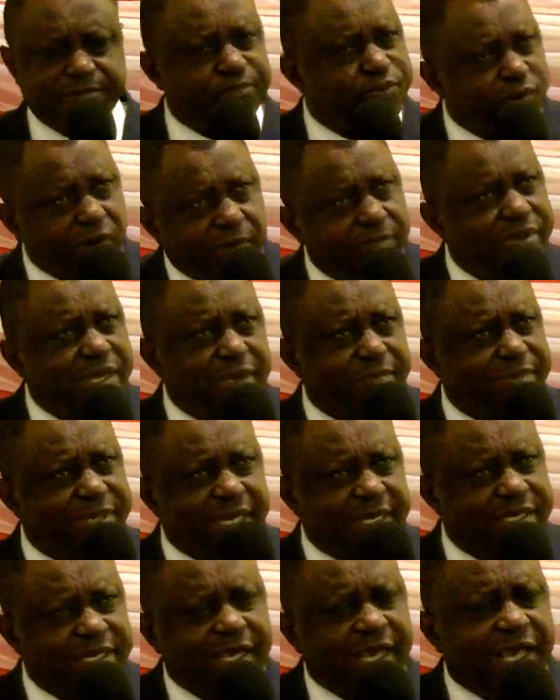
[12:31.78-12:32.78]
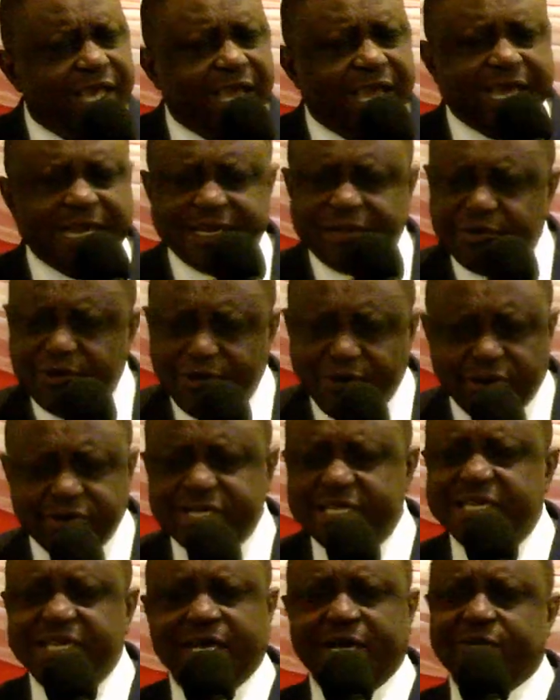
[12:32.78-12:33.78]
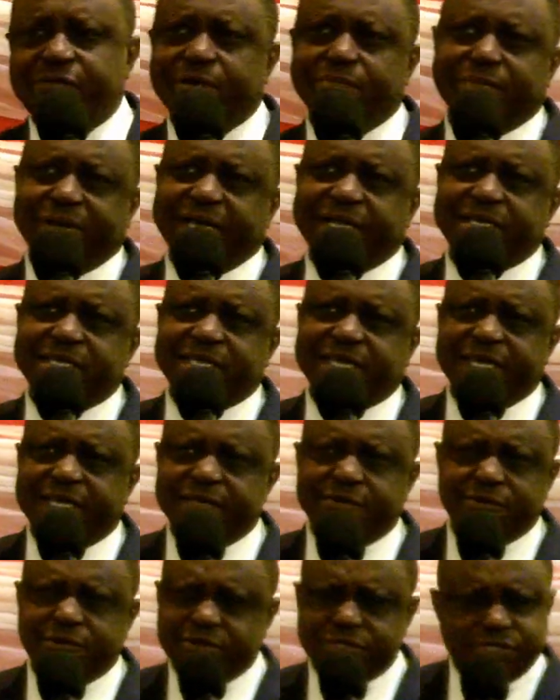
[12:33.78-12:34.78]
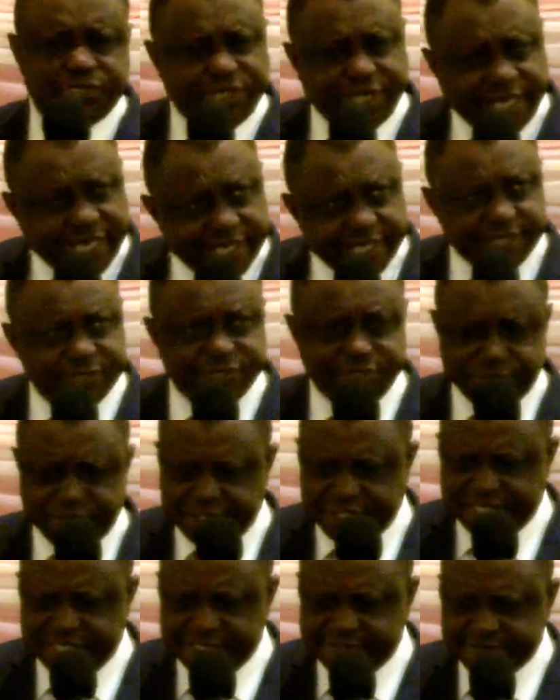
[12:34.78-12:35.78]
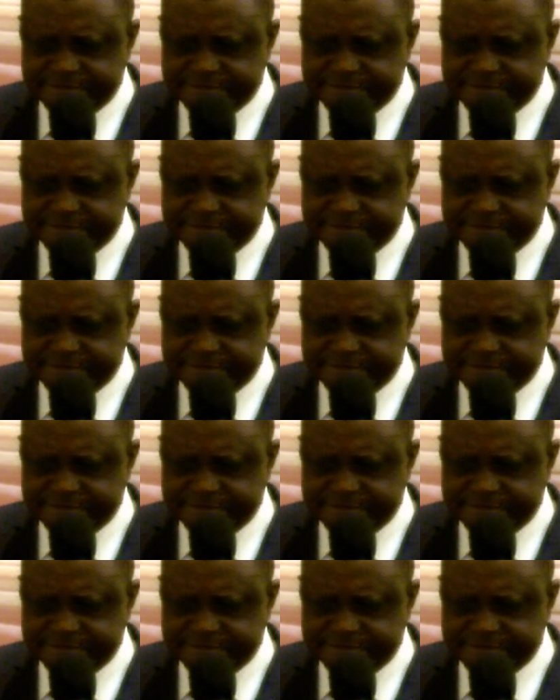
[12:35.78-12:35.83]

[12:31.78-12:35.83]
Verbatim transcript: a problem that an ordinary man cannot change.